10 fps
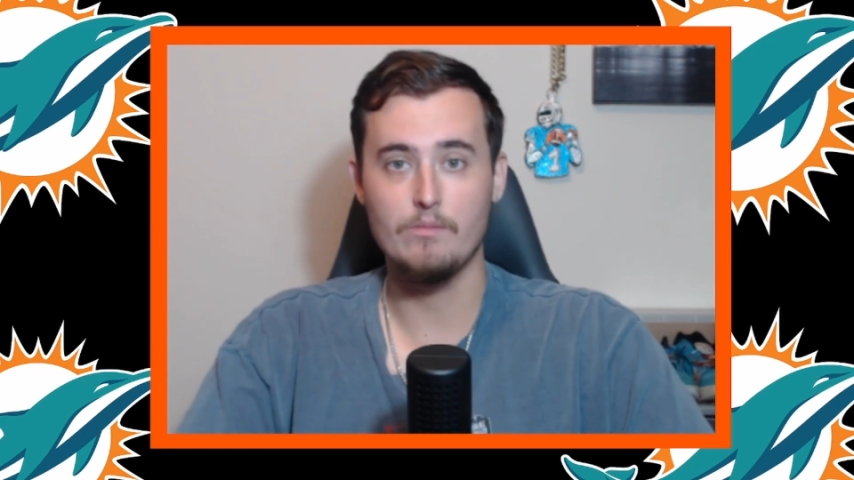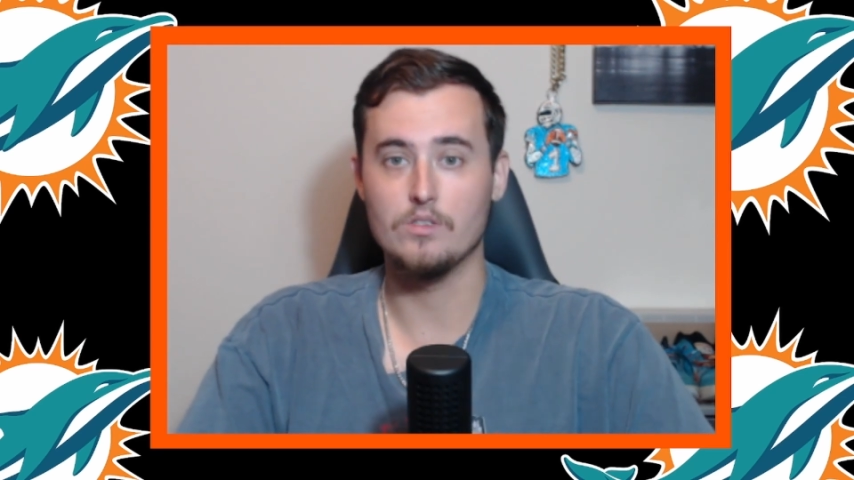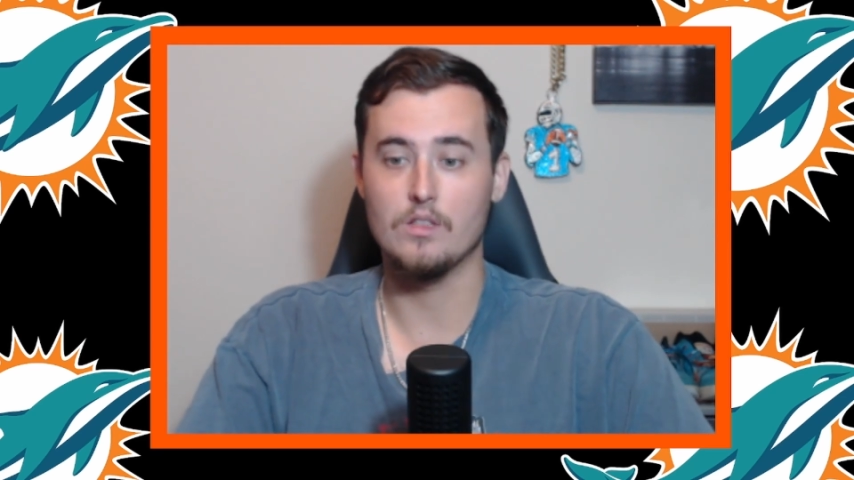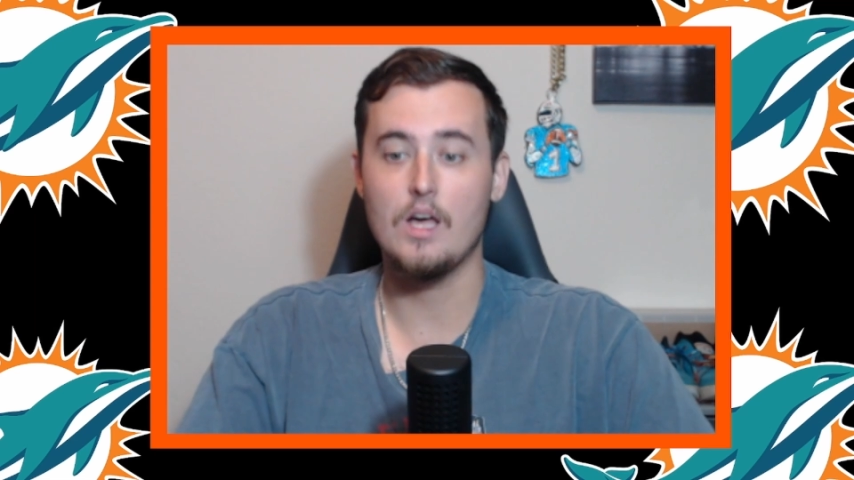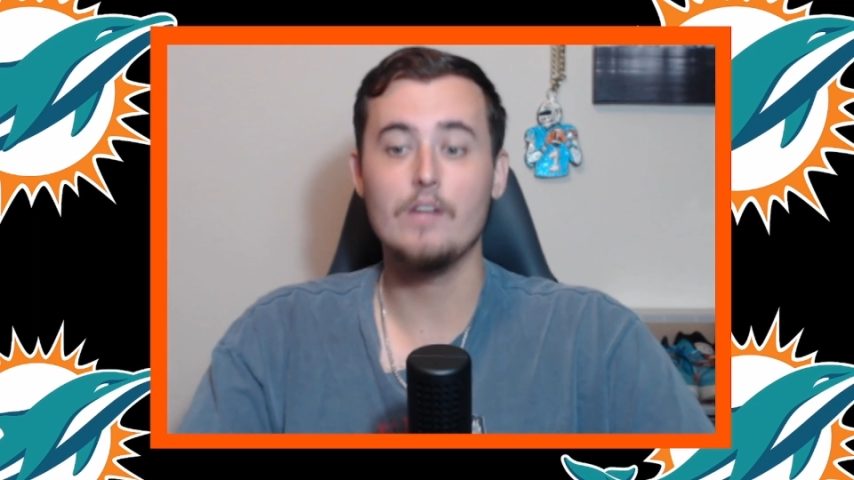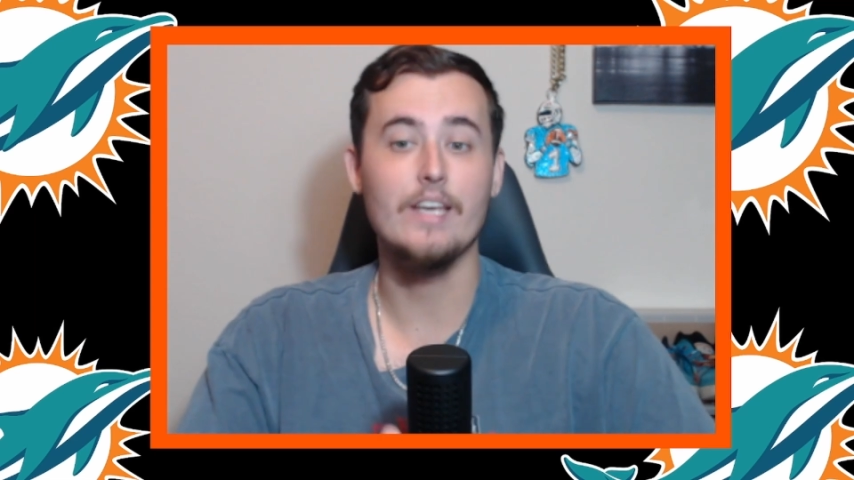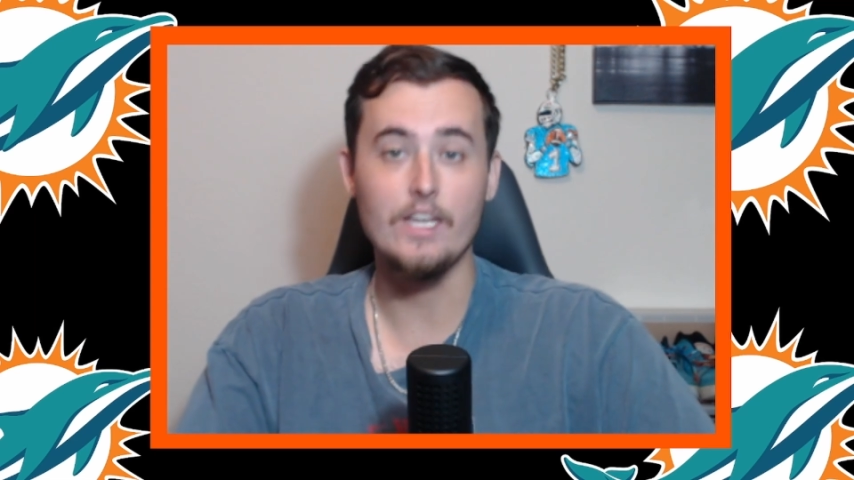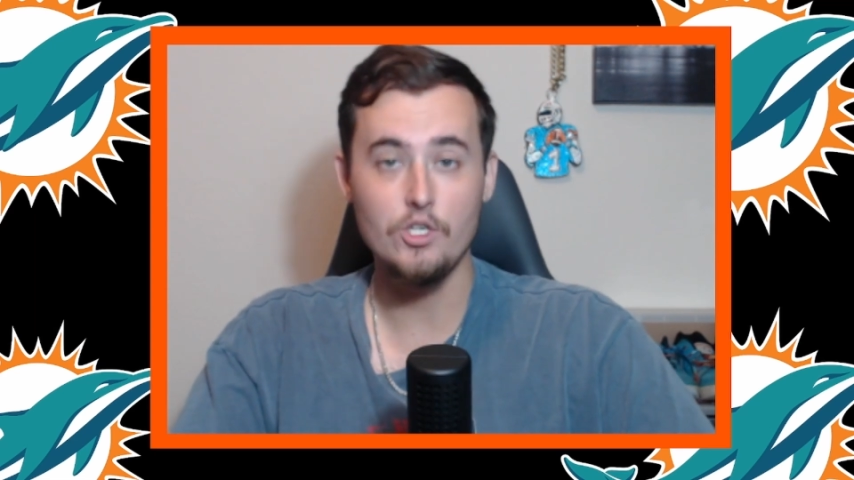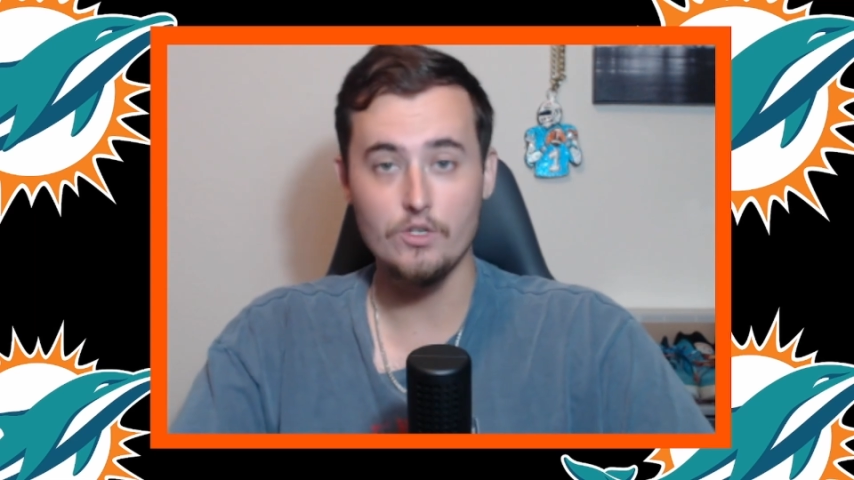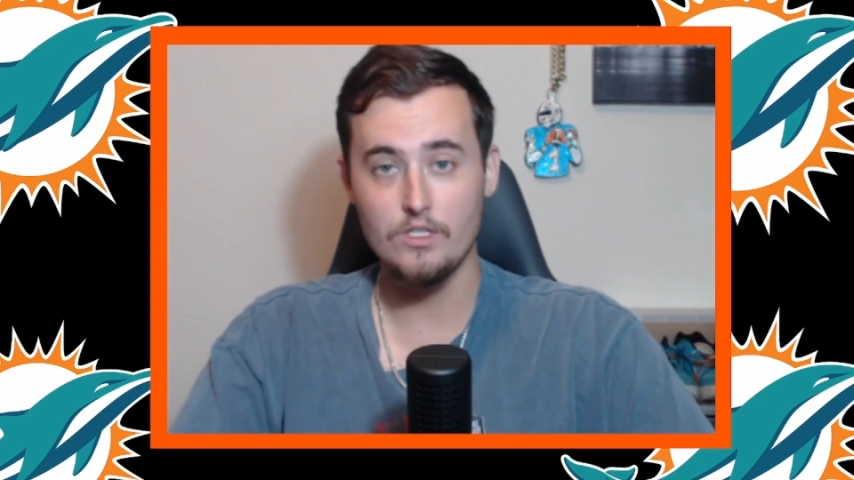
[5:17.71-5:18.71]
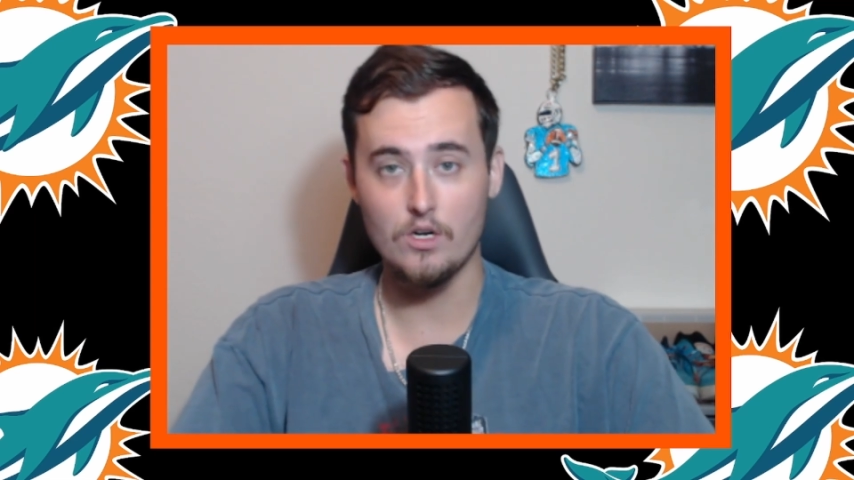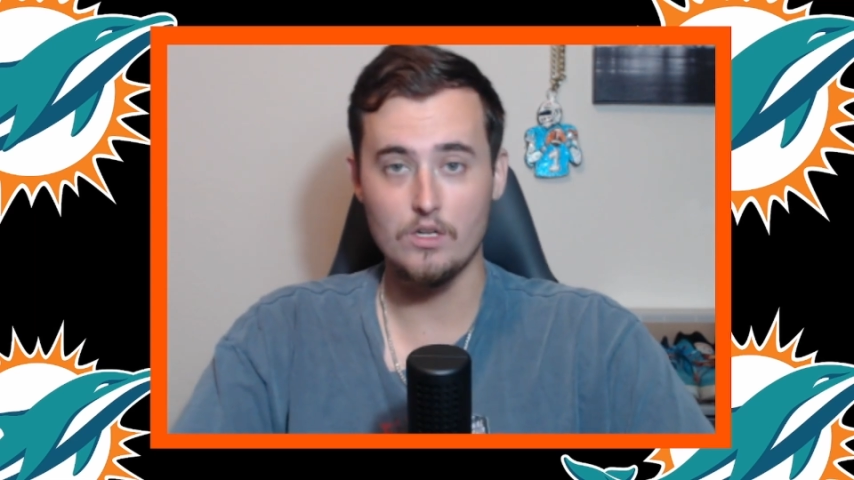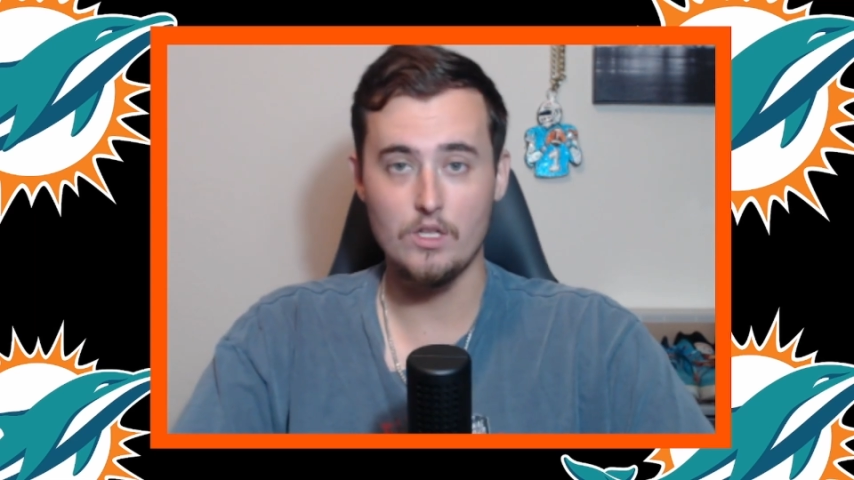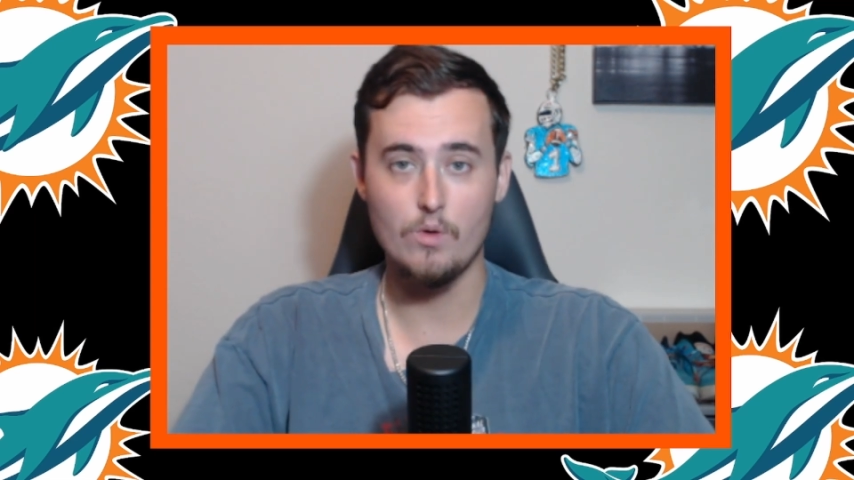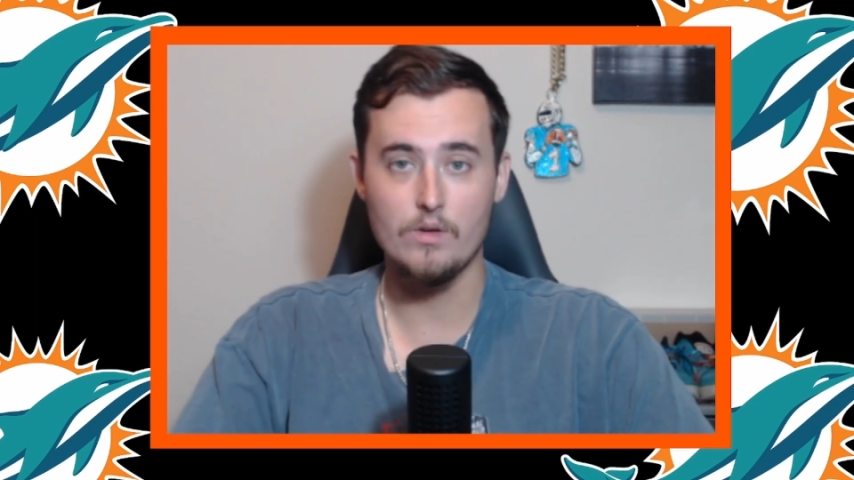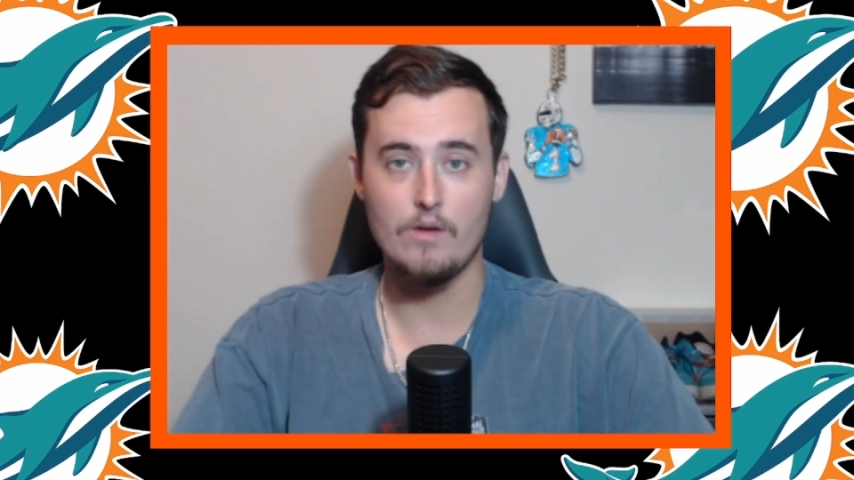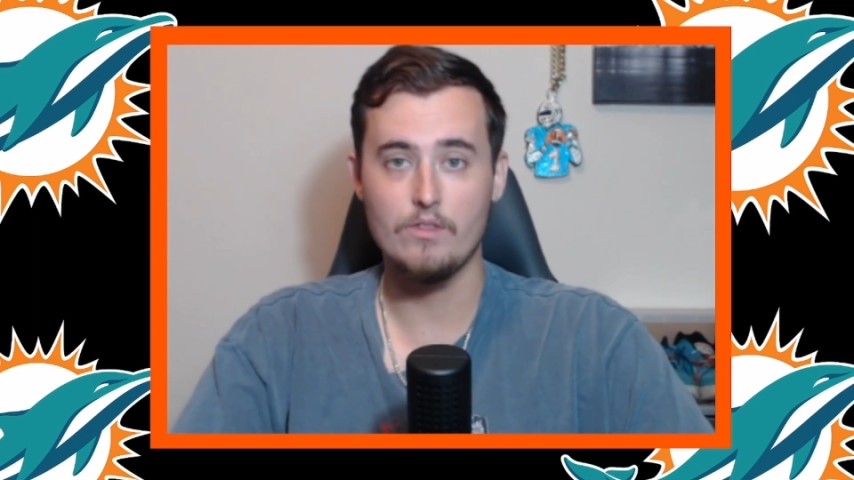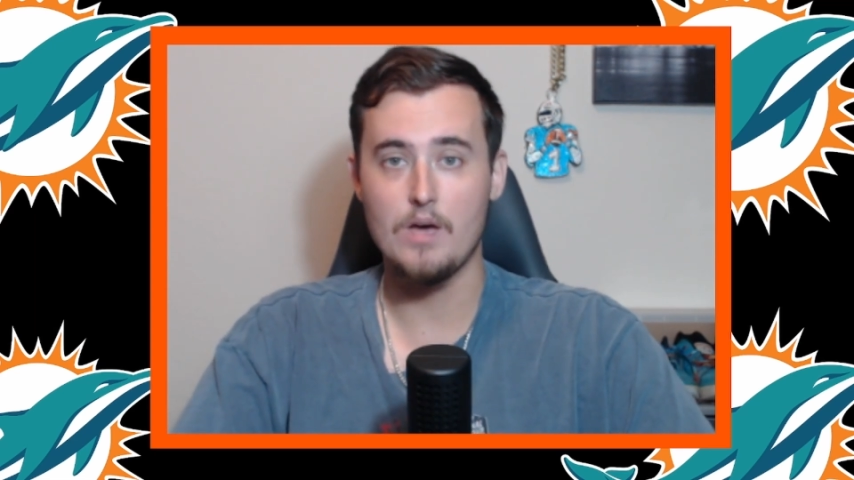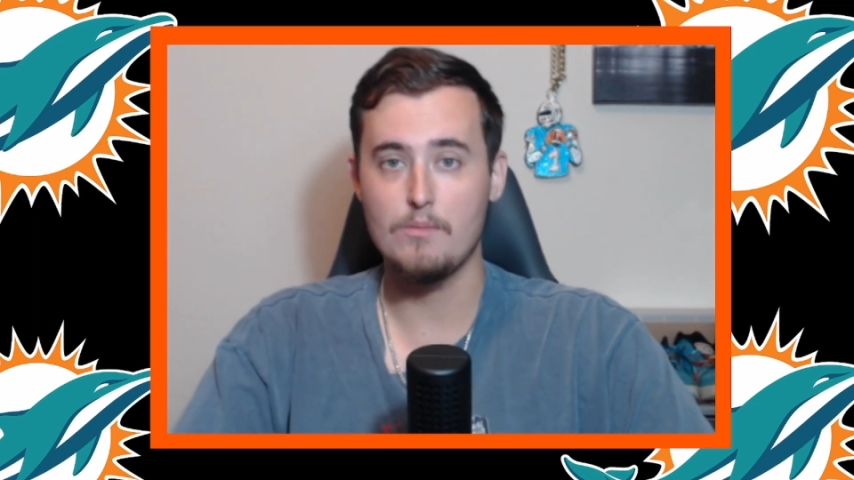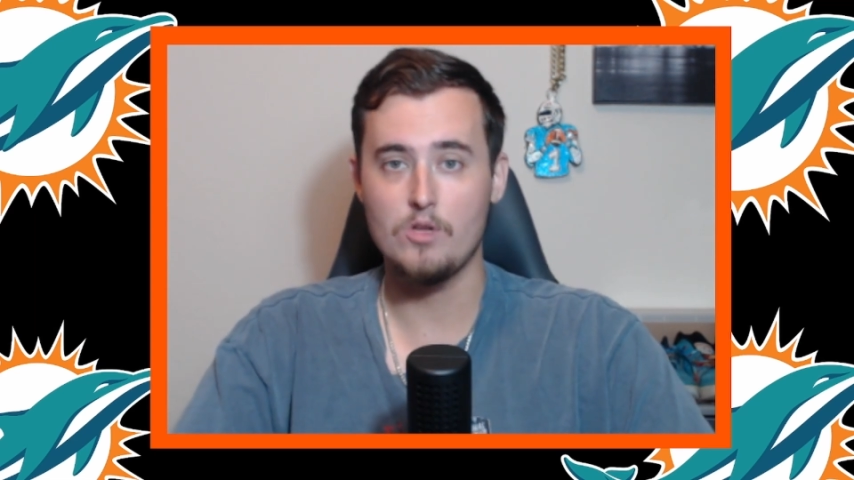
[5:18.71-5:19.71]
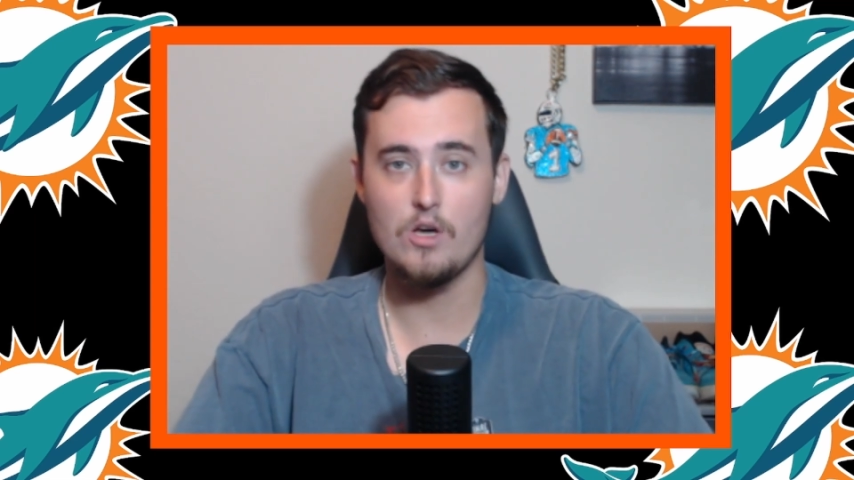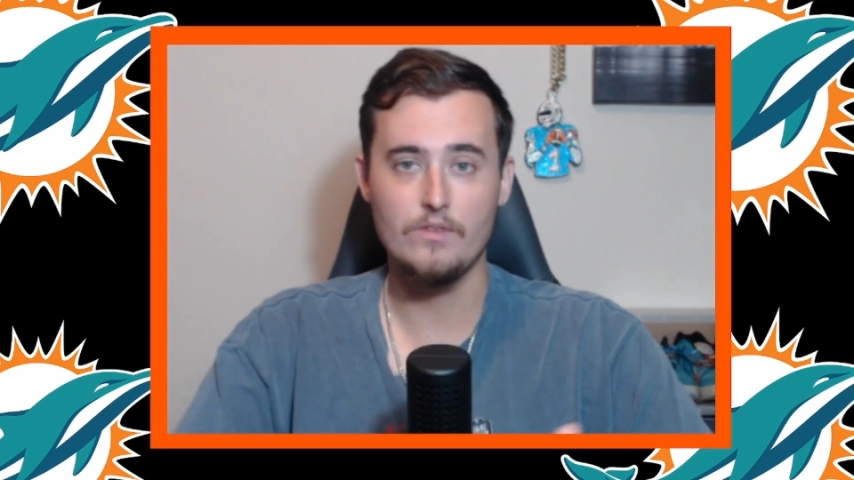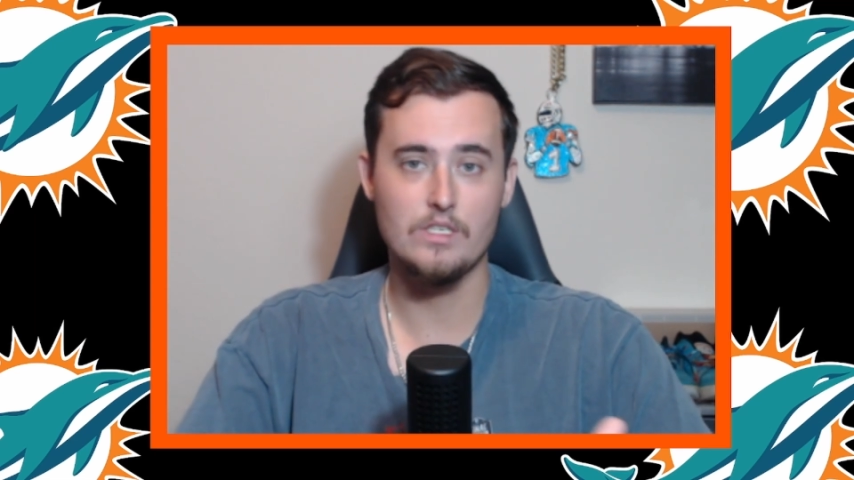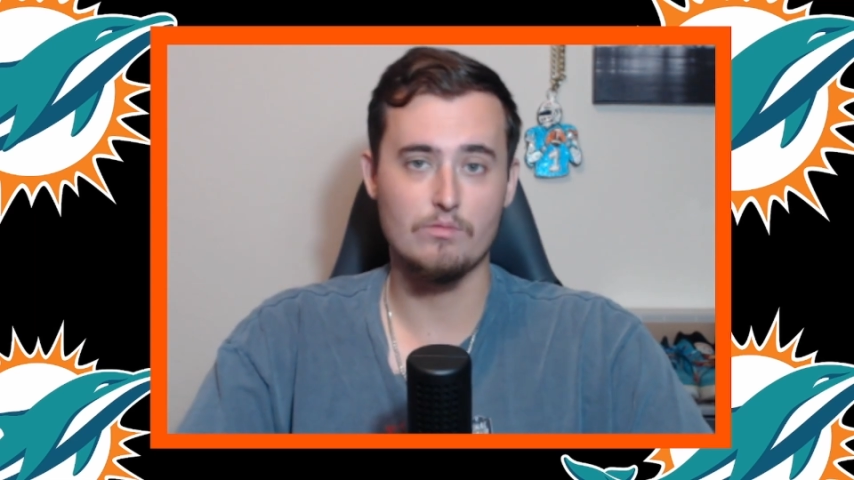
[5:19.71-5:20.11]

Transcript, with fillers: There's a lot of injuries currently going on with the Miami Dolphins,